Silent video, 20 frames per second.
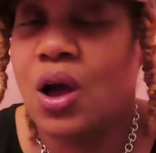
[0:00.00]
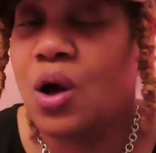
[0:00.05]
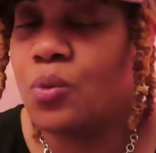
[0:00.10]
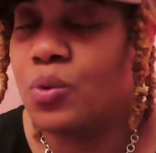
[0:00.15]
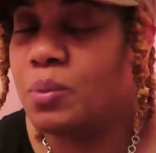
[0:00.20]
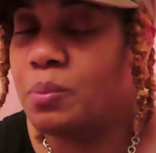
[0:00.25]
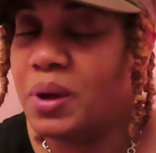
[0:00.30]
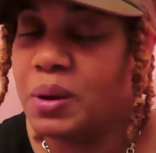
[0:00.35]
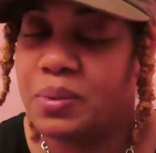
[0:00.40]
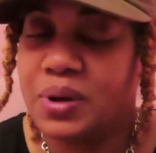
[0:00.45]

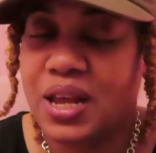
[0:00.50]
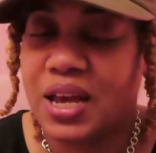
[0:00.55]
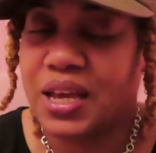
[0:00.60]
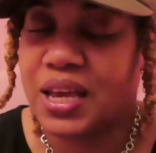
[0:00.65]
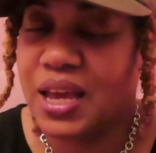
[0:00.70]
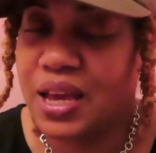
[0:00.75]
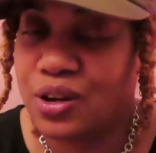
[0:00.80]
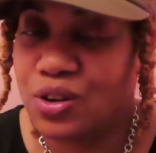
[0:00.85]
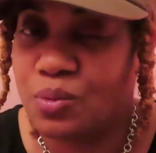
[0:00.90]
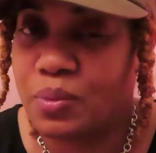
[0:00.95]
well, maybe not
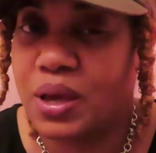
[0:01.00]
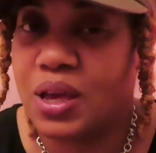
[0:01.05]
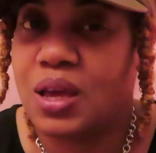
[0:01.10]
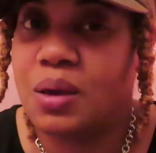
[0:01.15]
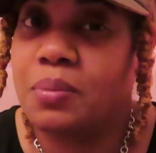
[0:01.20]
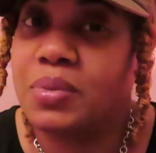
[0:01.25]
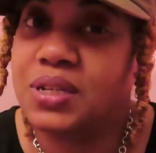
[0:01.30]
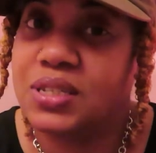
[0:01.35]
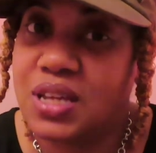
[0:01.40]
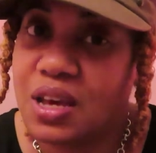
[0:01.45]
candle
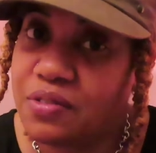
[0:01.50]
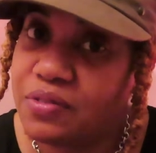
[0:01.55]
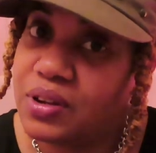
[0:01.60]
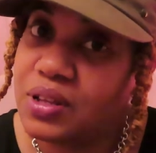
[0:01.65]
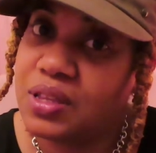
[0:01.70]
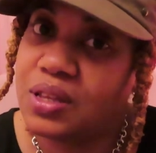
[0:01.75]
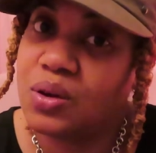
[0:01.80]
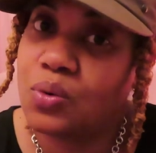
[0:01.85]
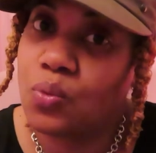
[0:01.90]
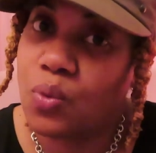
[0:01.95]
making, but
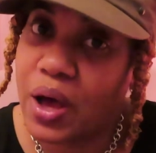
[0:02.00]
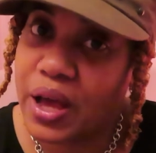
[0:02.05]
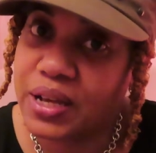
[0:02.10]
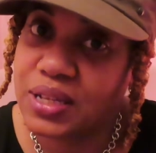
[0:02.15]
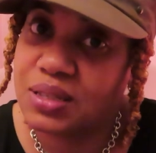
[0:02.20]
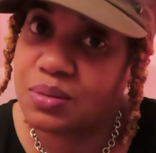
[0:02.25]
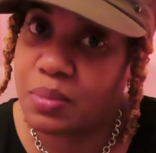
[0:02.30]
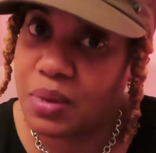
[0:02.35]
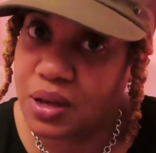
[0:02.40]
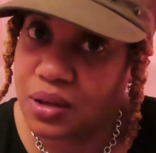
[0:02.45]
definitely
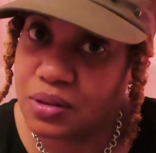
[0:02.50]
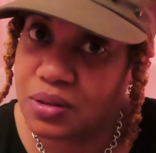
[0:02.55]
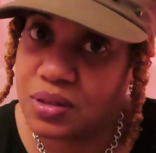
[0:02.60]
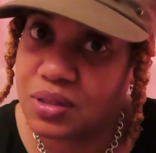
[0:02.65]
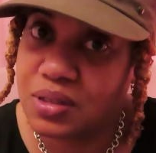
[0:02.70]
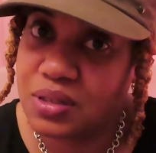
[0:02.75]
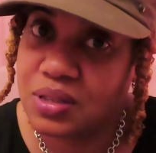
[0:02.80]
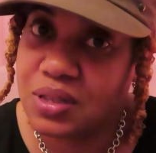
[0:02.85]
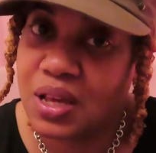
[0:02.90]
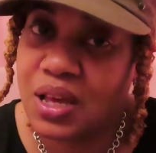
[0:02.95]
wax
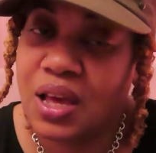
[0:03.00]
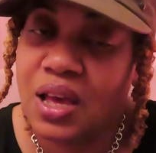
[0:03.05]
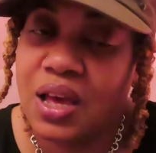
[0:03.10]
melts,